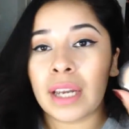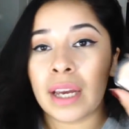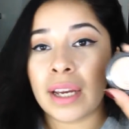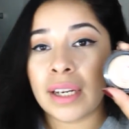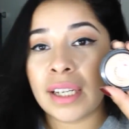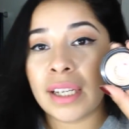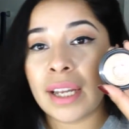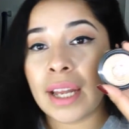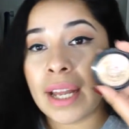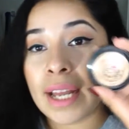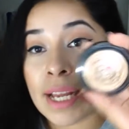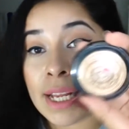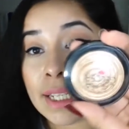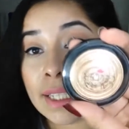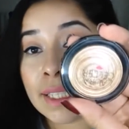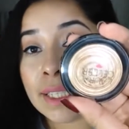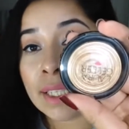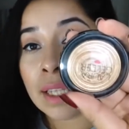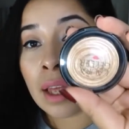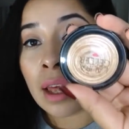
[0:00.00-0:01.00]
Honey
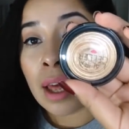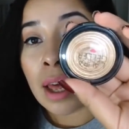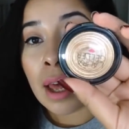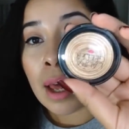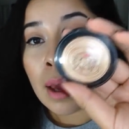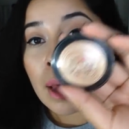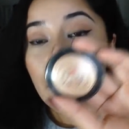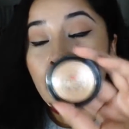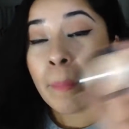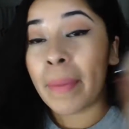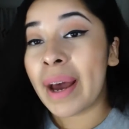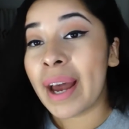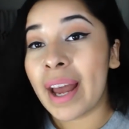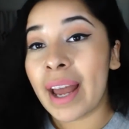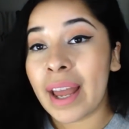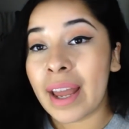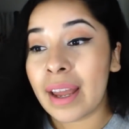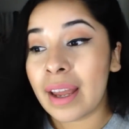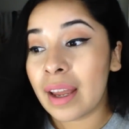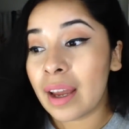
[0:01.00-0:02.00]
is
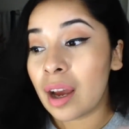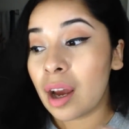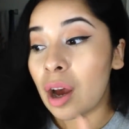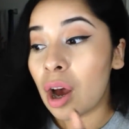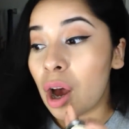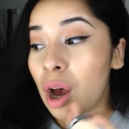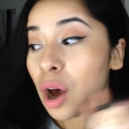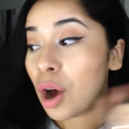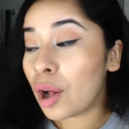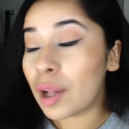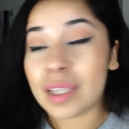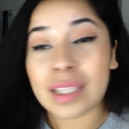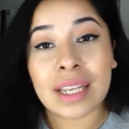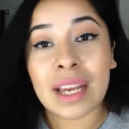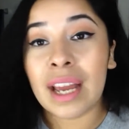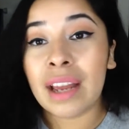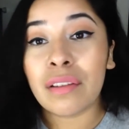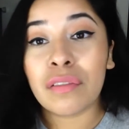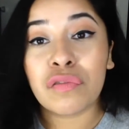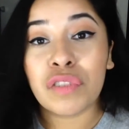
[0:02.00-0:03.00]
my
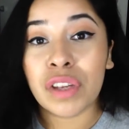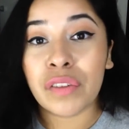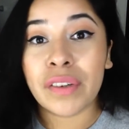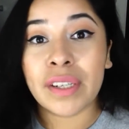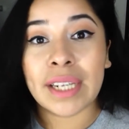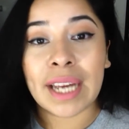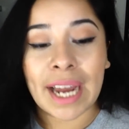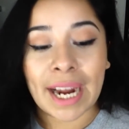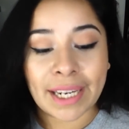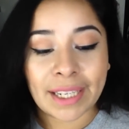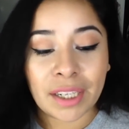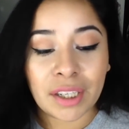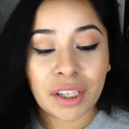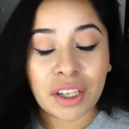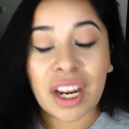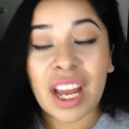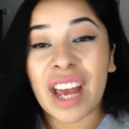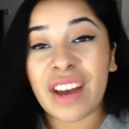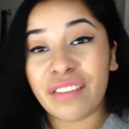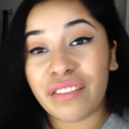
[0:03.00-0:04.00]
all-time favorite
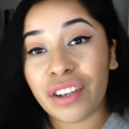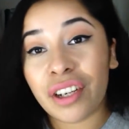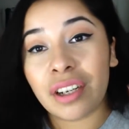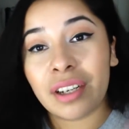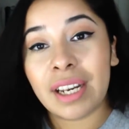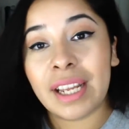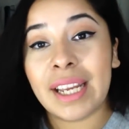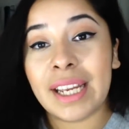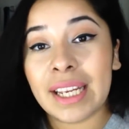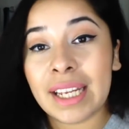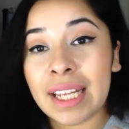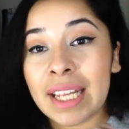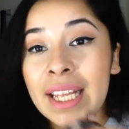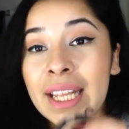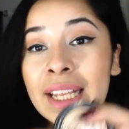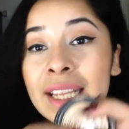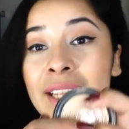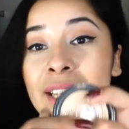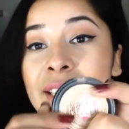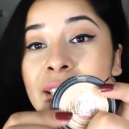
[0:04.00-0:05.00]
highlighter ever. Like,
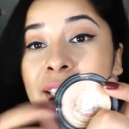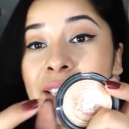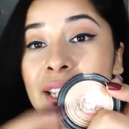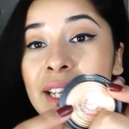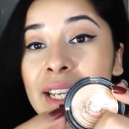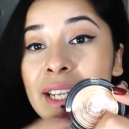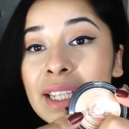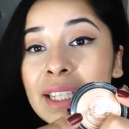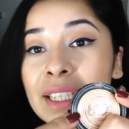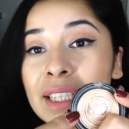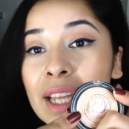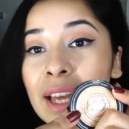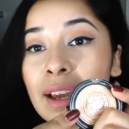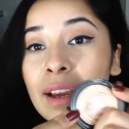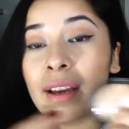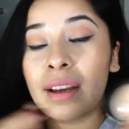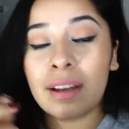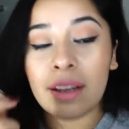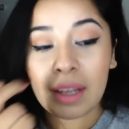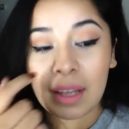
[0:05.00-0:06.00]
this is like
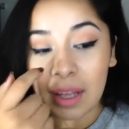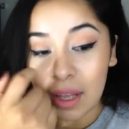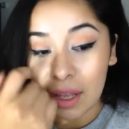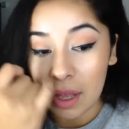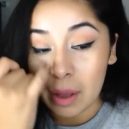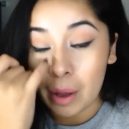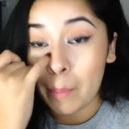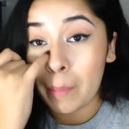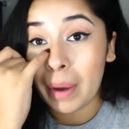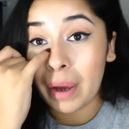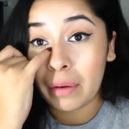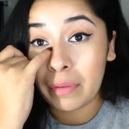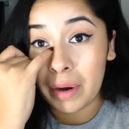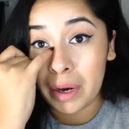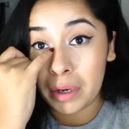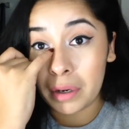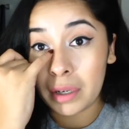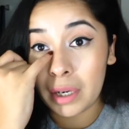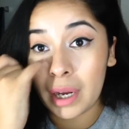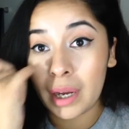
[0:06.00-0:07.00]
my
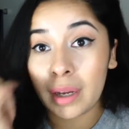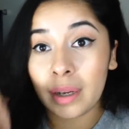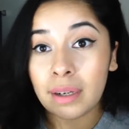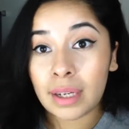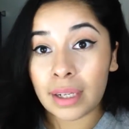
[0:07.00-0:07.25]
ride or die.